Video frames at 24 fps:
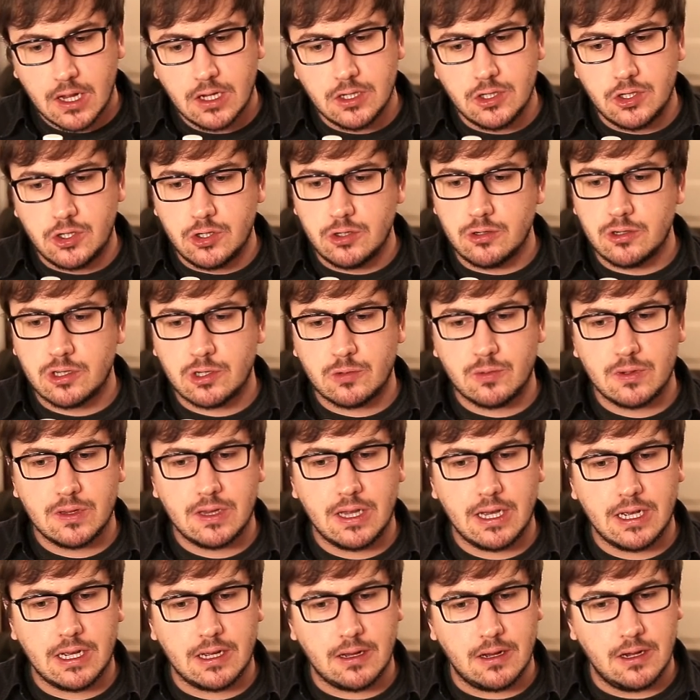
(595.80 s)
juice with
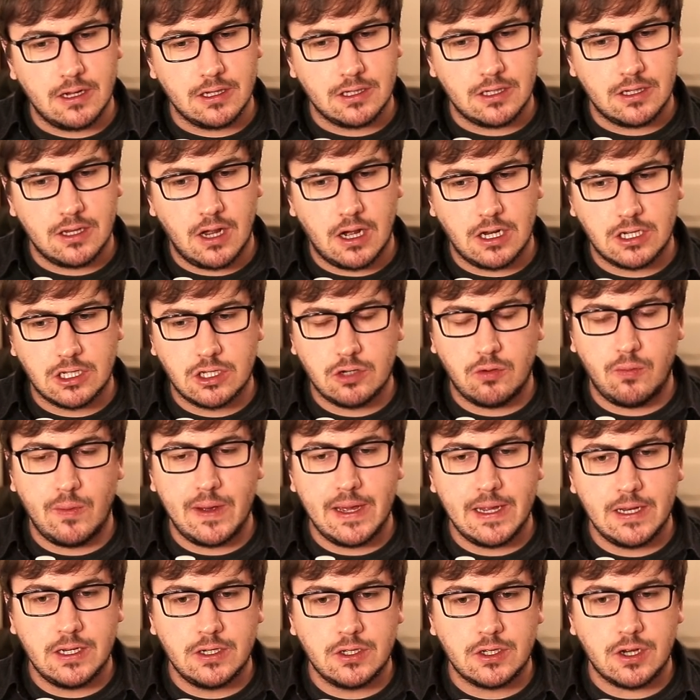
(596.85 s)
like a, a
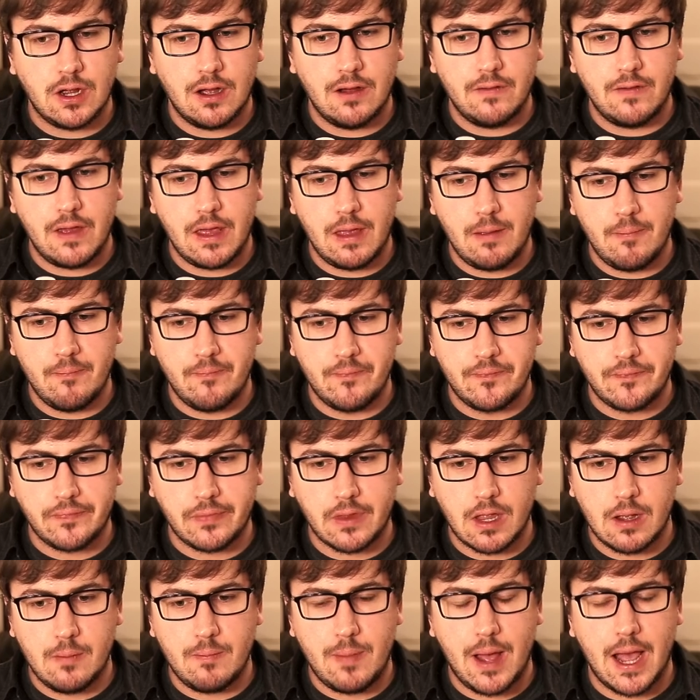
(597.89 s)
twinge of a
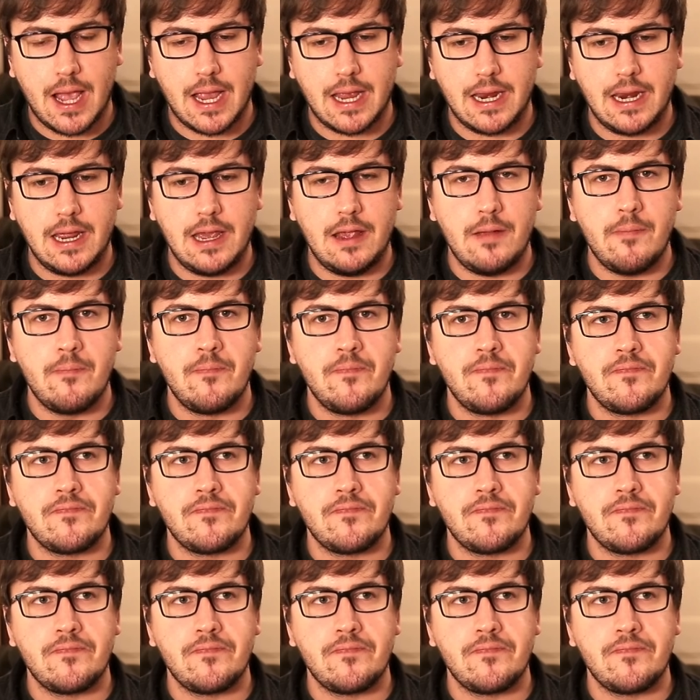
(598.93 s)
piney